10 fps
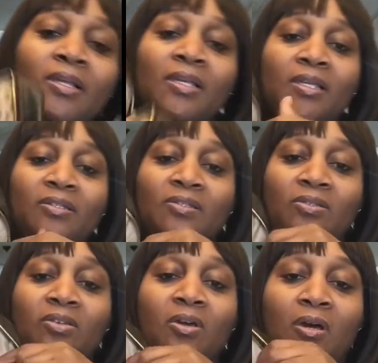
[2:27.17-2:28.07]
It's
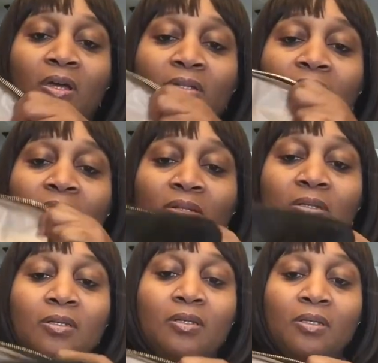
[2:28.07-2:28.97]
got
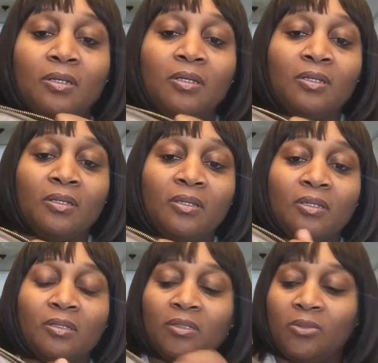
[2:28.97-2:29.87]
the
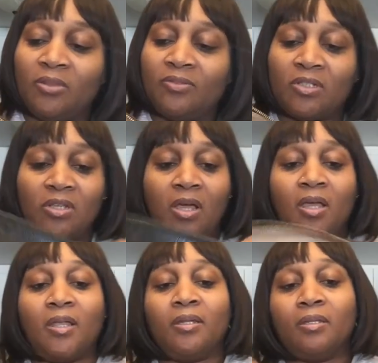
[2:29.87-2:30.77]
Louis Vuitton